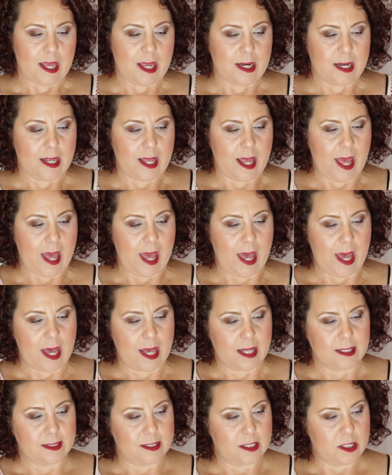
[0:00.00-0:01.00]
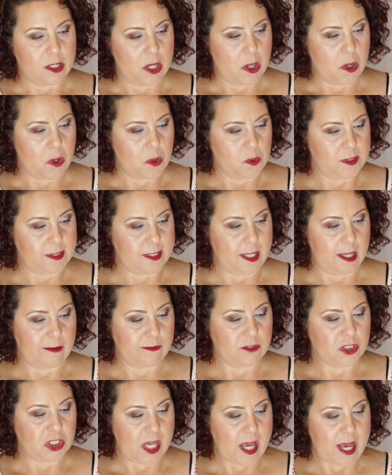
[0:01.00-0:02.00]
And it has notes
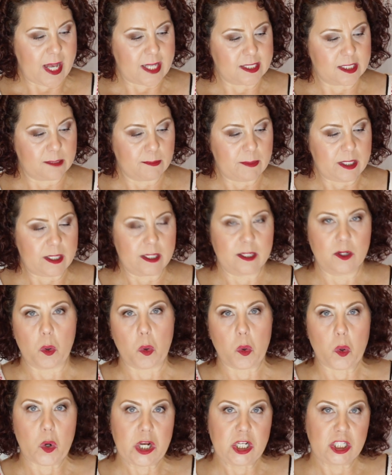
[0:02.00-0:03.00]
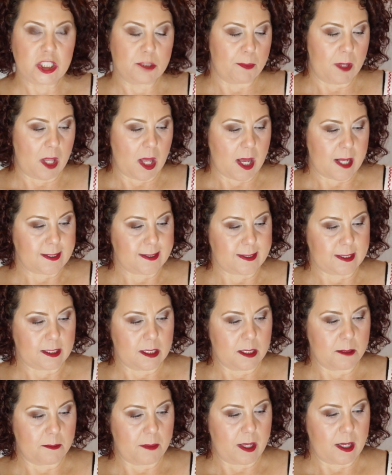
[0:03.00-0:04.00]
of jasmine, orange
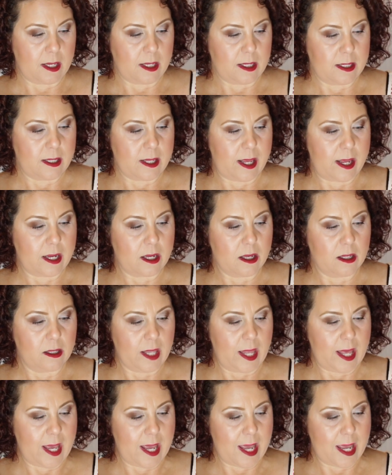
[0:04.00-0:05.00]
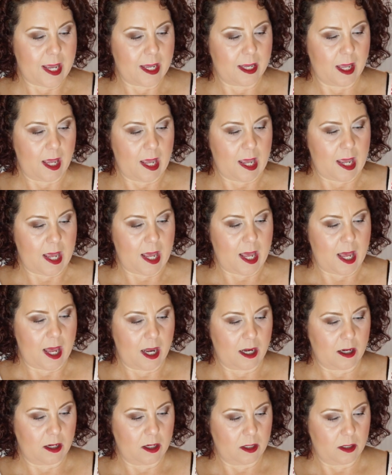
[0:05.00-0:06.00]
blossom, ylang ylang,
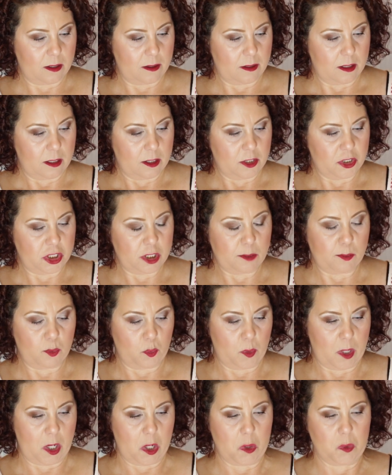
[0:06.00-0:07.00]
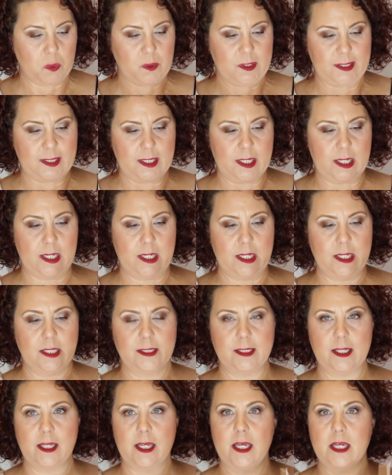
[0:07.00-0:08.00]
and tuberose in it.
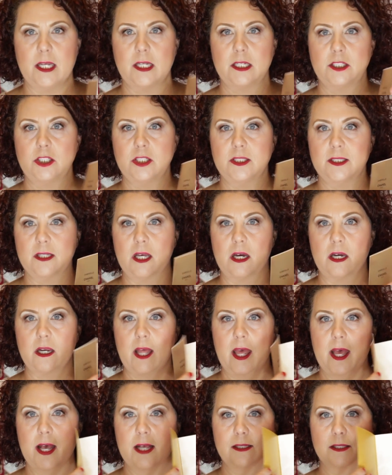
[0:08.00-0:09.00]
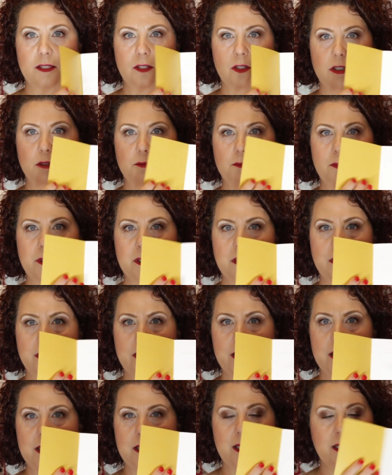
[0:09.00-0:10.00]
And it just kind of has a little
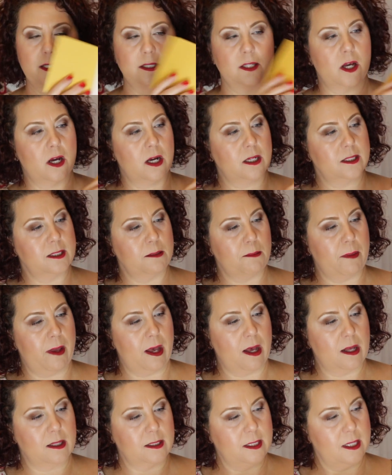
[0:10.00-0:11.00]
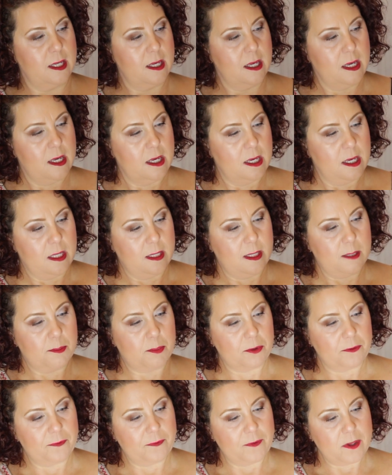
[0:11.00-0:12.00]
booklet that talks about the
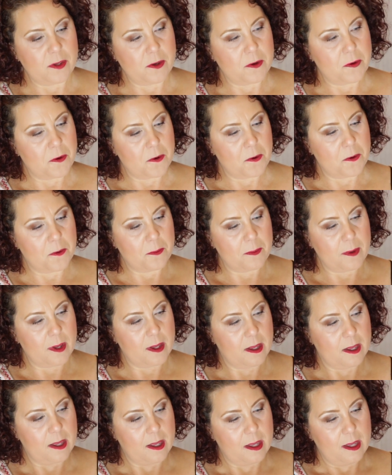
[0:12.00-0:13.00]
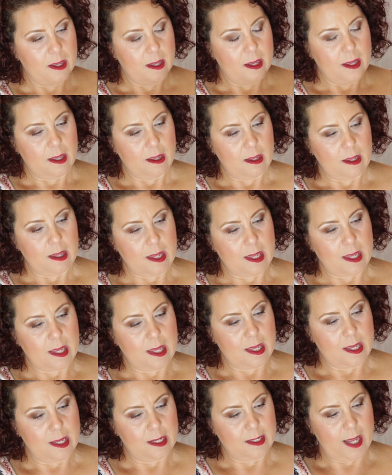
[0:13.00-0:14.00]
perfume
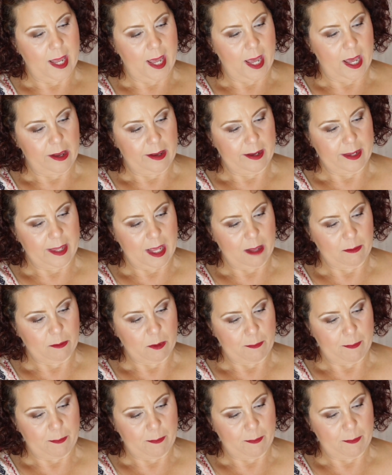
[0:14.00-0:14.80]
and how it came